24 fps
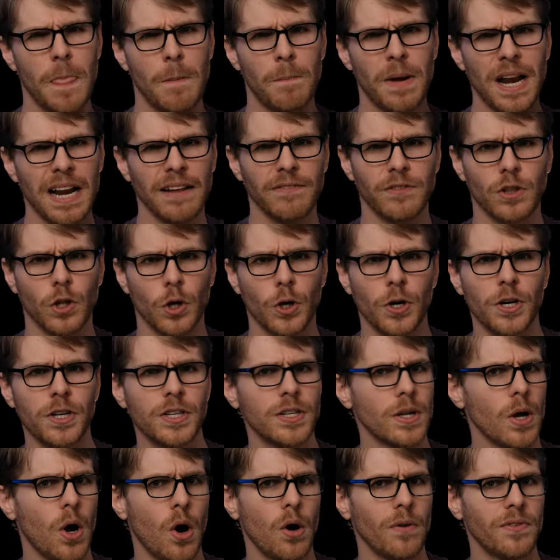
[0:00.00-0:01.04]
but I've
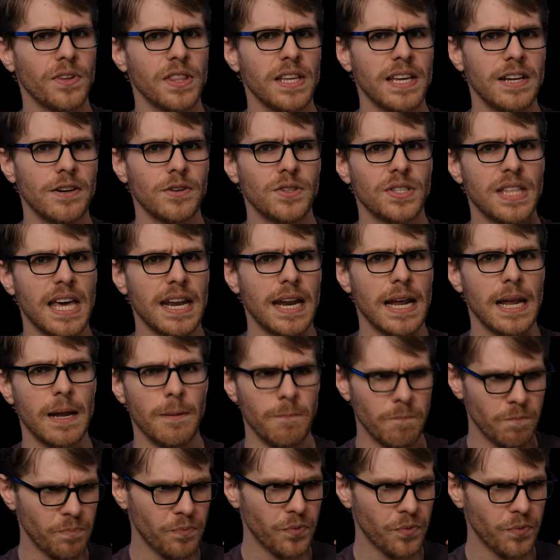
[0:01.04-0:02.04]
learned over the years that a